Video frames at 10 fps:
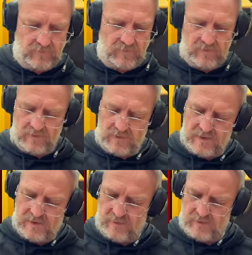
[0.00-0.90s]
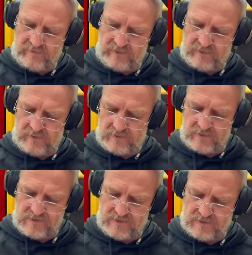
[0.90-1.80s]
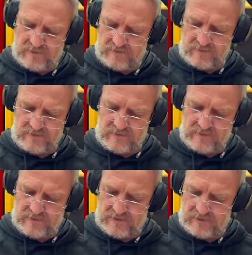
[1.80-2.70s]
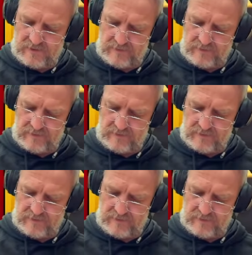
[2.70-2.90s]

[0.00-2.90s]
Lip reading: Okay, what have I got that's down there?